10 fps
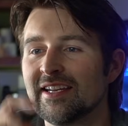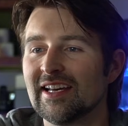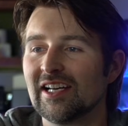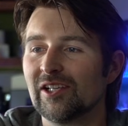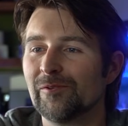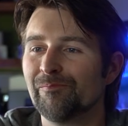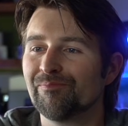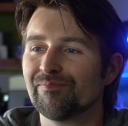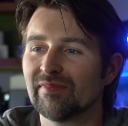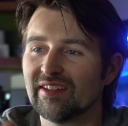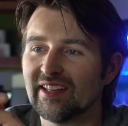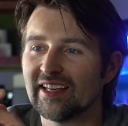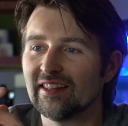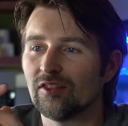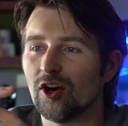Now, the
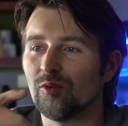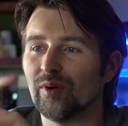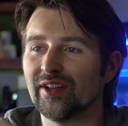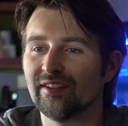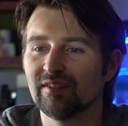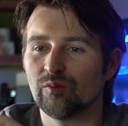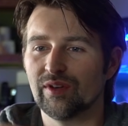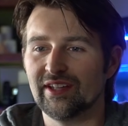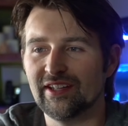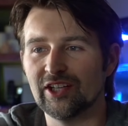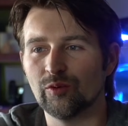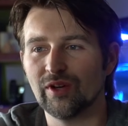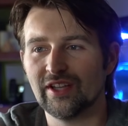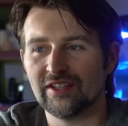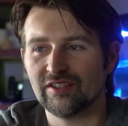second thought was,
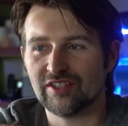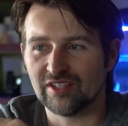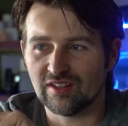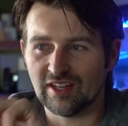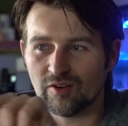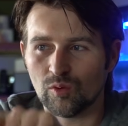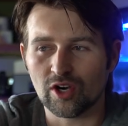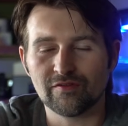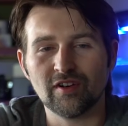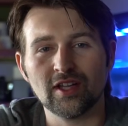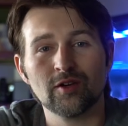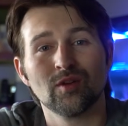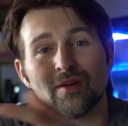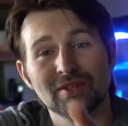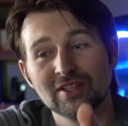will it just let it water fall out?
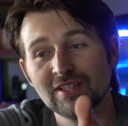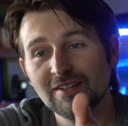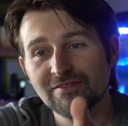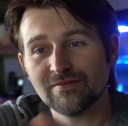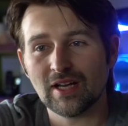Will that be good enough?